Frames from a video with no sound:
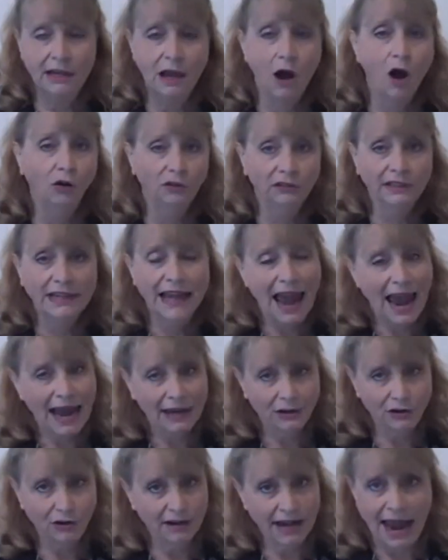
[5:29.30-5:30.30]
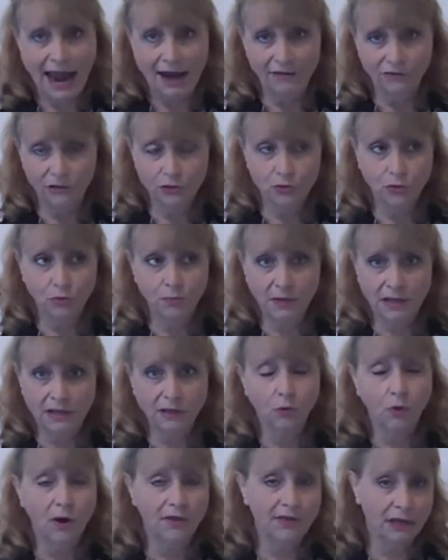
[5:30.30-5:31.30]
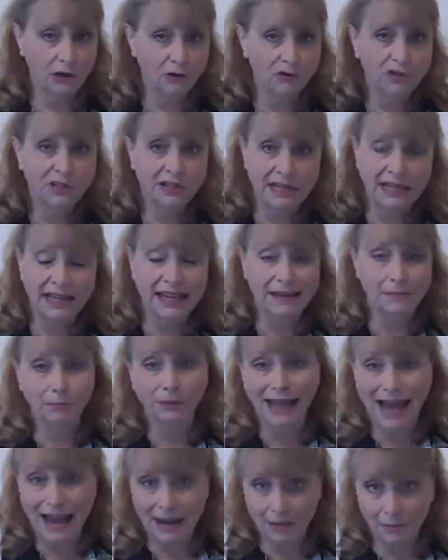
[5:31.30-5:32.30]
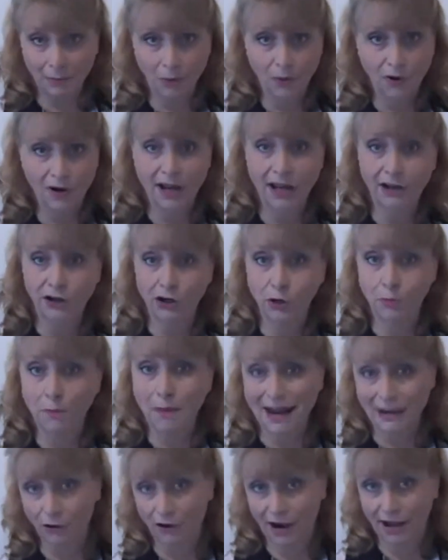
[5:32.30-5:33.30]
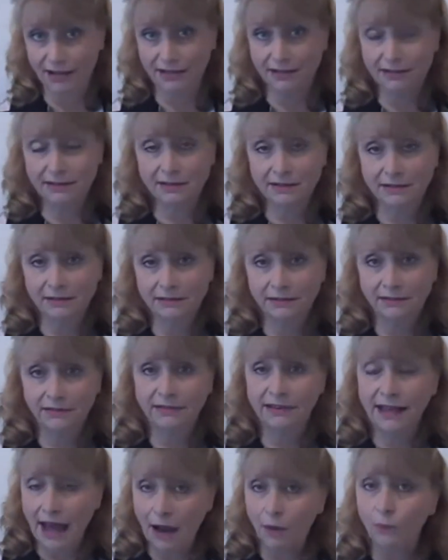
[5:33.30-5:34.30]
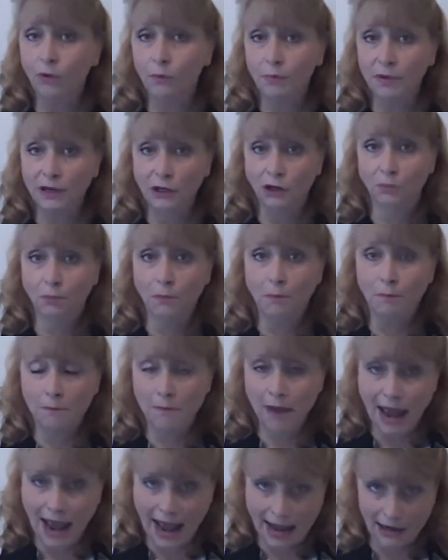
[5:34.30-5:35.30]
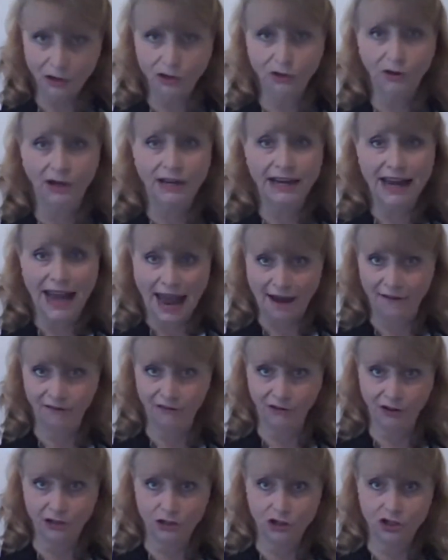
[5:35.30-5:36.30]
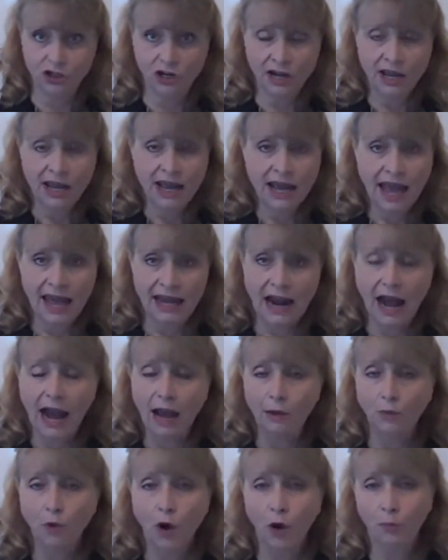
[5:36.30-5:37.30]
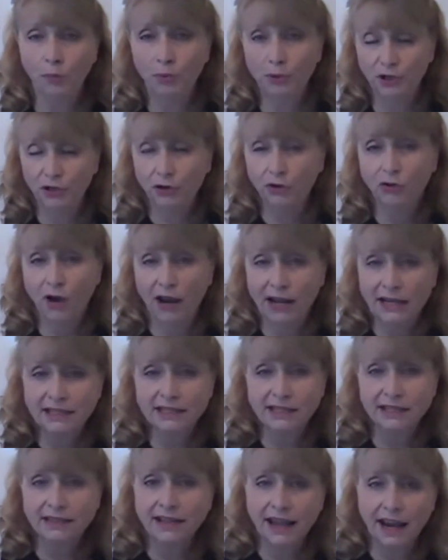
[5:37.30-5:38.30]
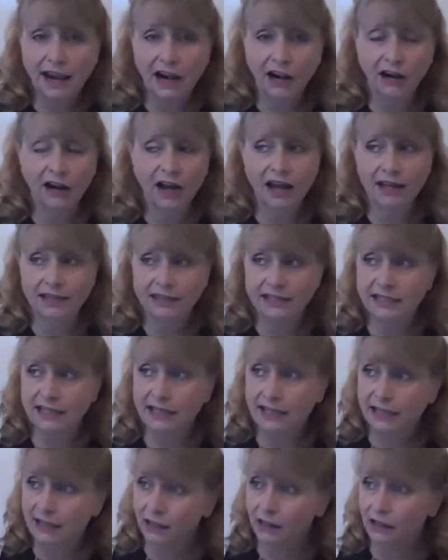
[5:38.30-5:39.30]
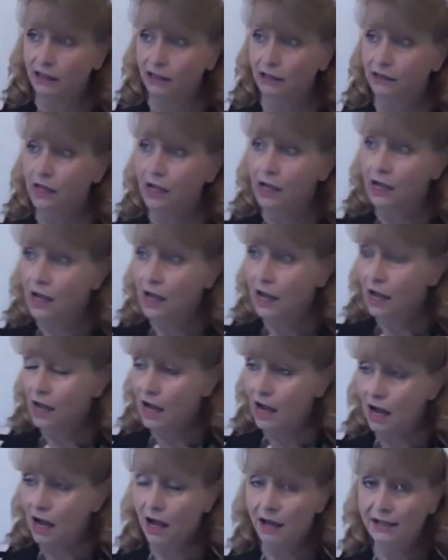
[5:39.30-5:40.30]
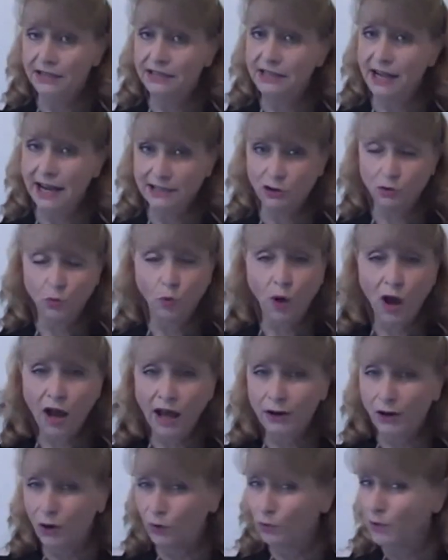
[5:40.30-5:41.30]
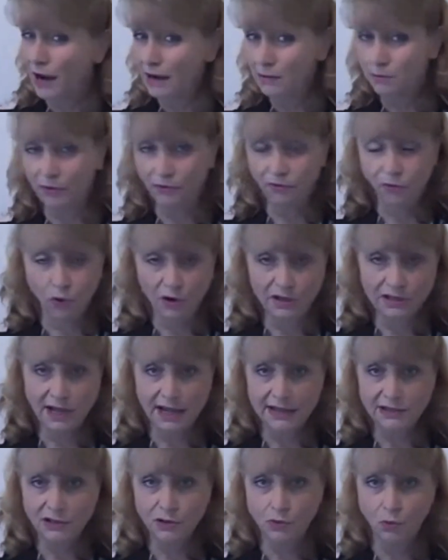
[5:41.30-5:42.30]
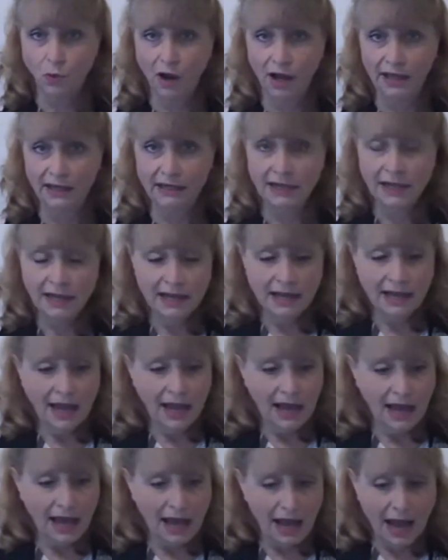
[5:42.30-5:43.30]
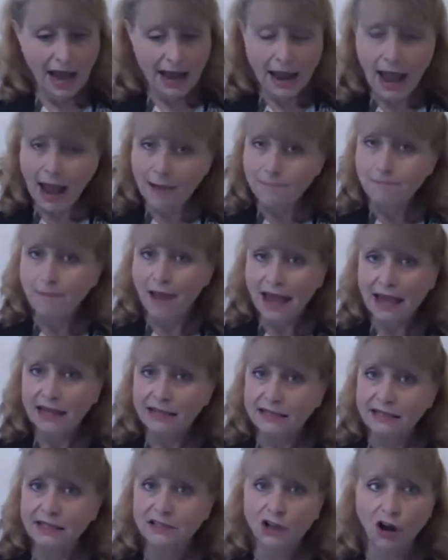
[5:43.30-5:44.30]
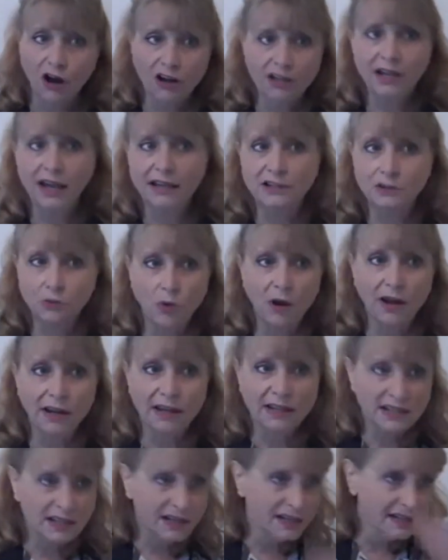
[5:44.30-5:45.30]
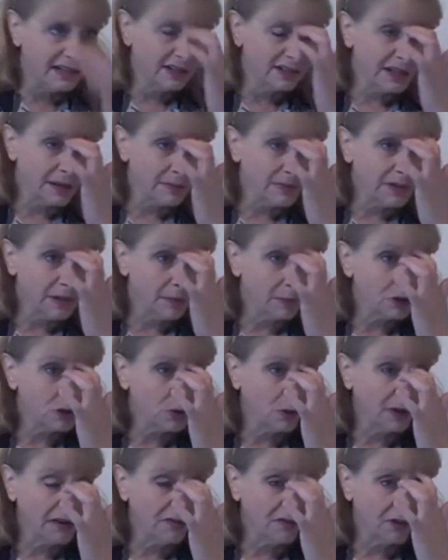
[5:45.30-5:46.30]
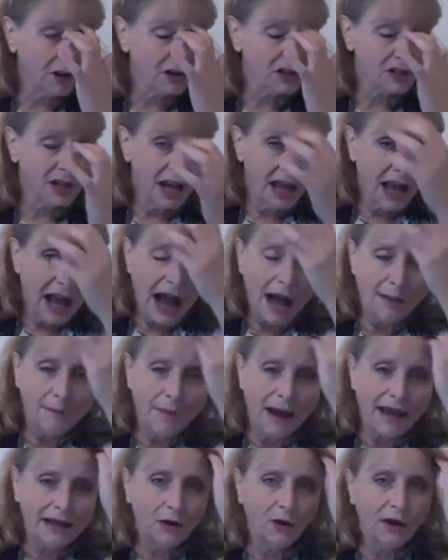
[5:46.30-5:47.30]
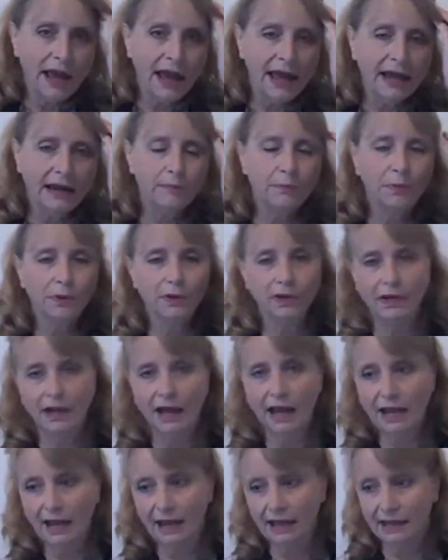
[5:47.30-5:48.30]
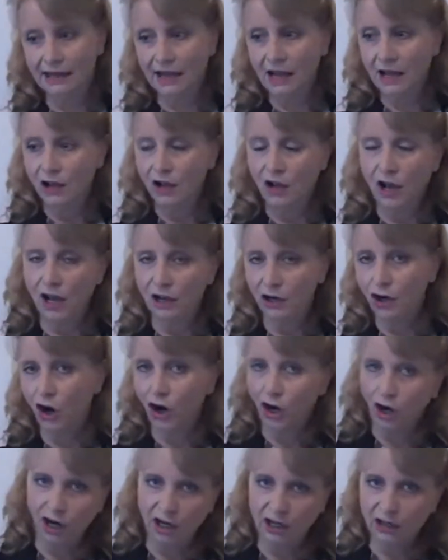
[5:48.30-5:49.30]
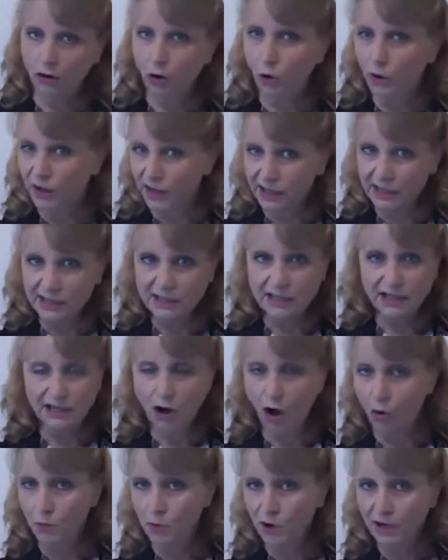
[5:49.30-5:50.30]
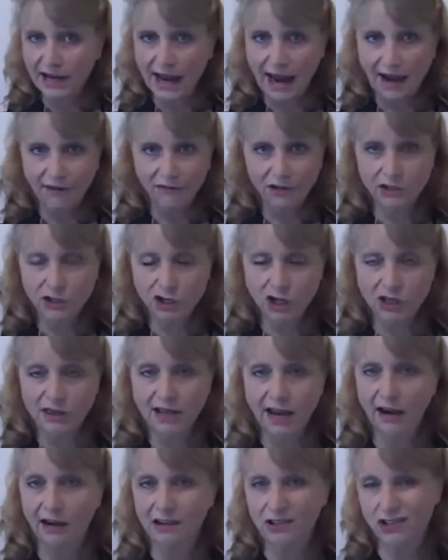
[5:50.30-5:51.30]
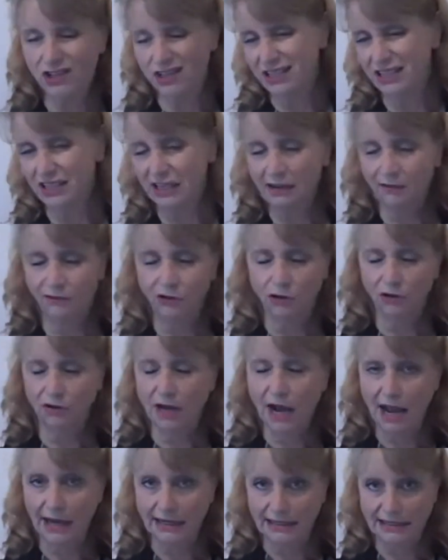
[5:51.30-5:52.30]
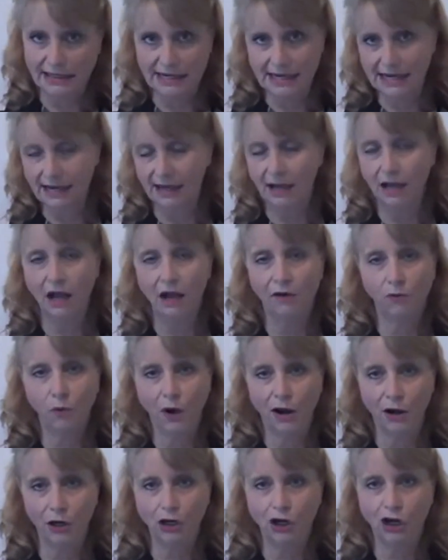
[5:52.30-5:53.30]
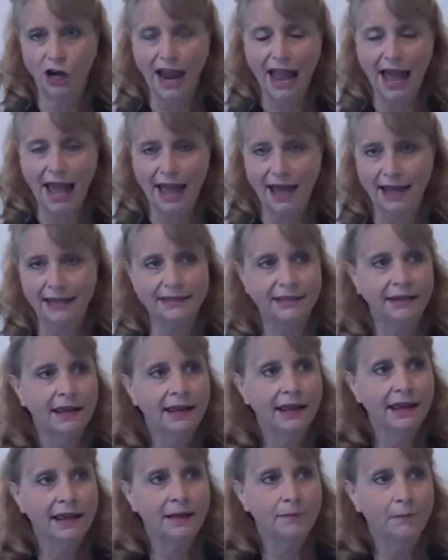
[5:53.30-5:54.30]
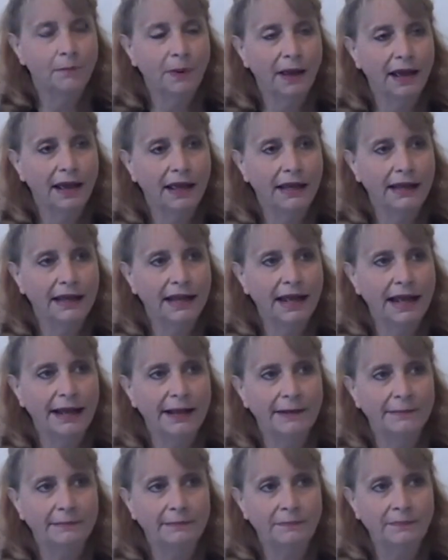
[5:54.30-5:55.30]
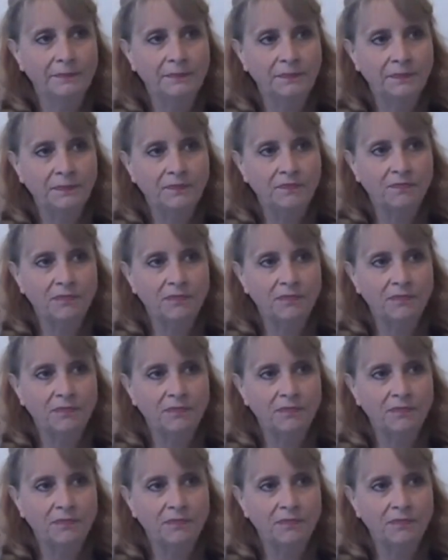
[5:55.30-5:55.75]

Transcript: The only accurate average will be the one that you see in Blackboard under my grades. That will be your accurate average. And I won't put grades in there until uh, test one or right before test one uh, I, I may, since our test one isn't until September 21st, I may go ahead and put a, a current quiz and homework average in there just to give you an idea of where you're at. But um,